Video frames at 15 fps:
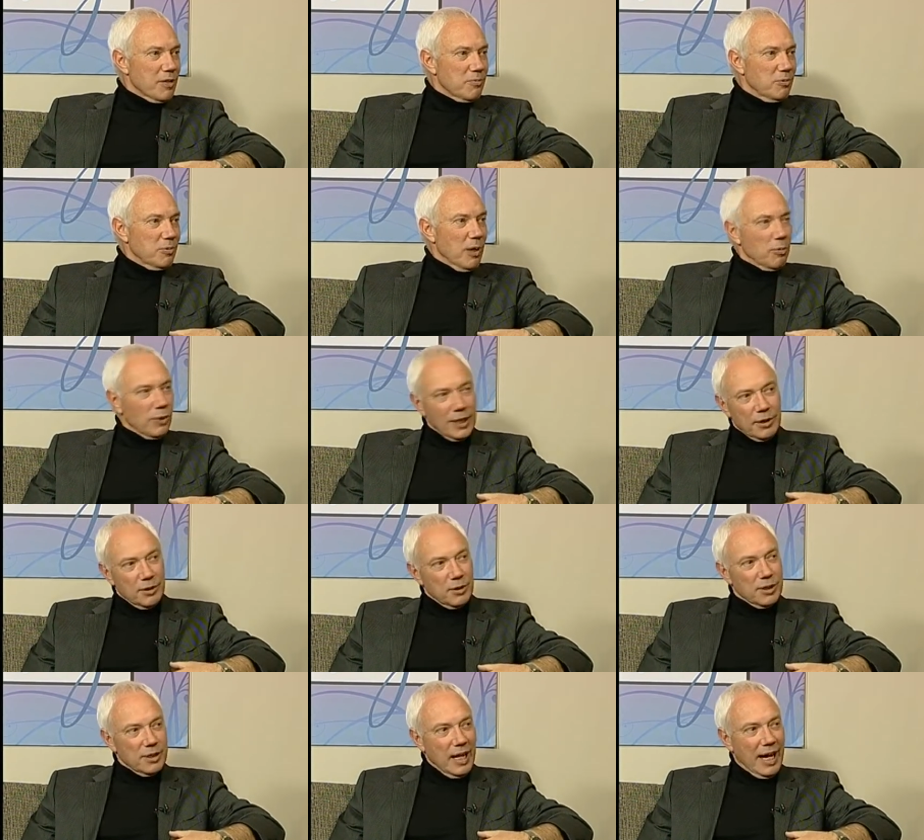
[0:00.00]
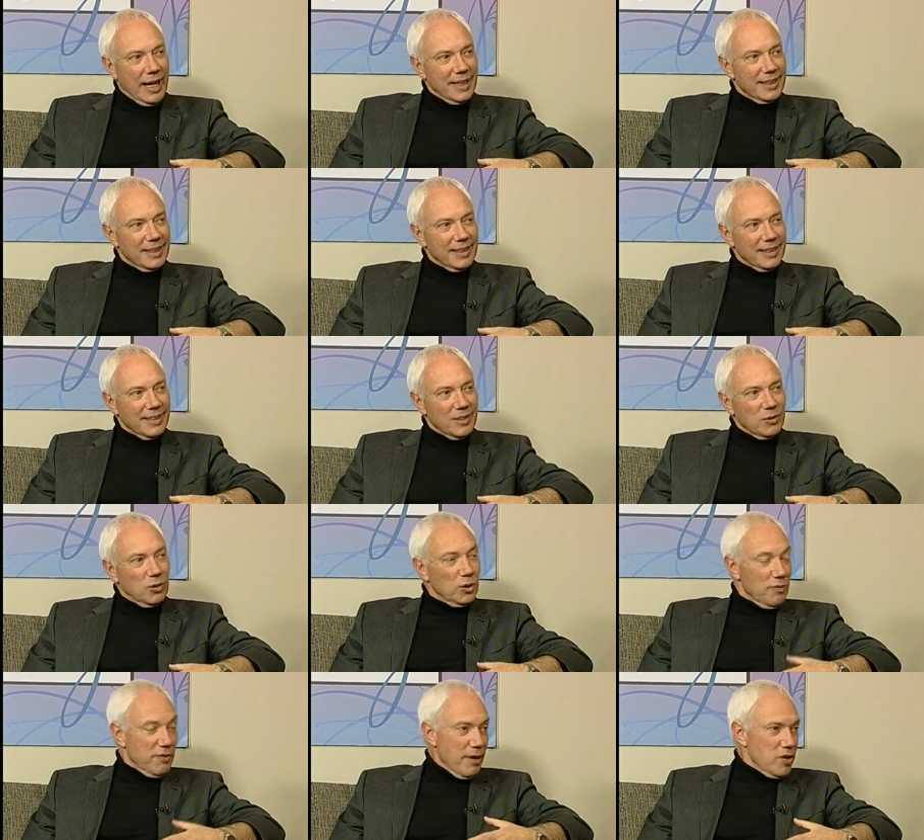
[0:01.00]
and what will it look like and
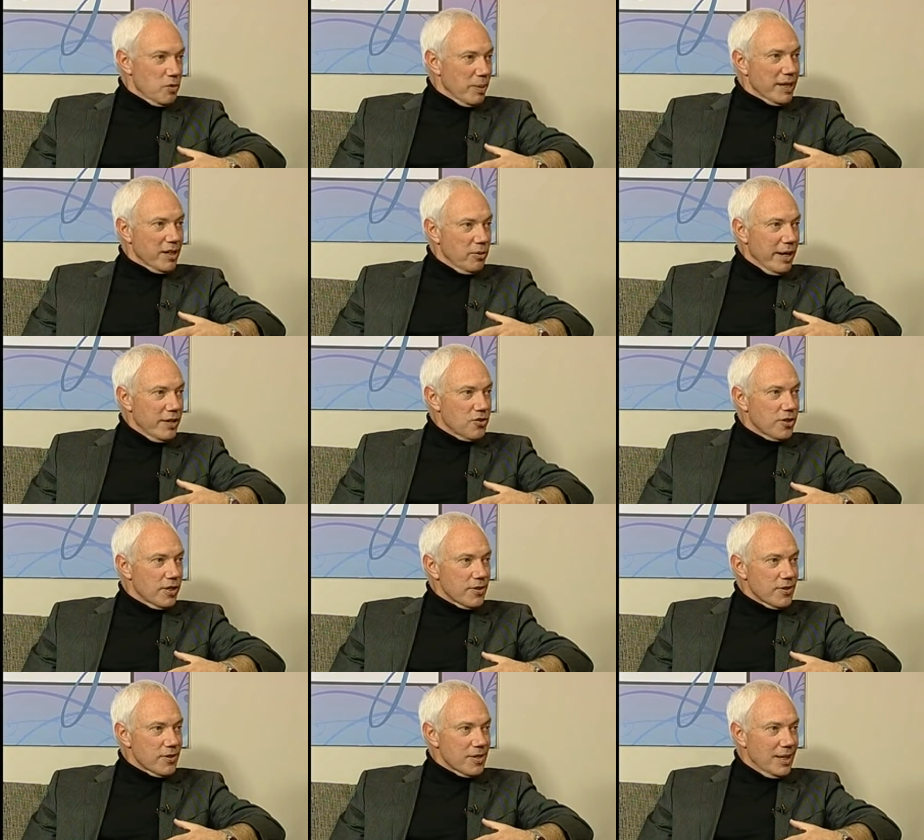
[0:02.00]
all of those big questions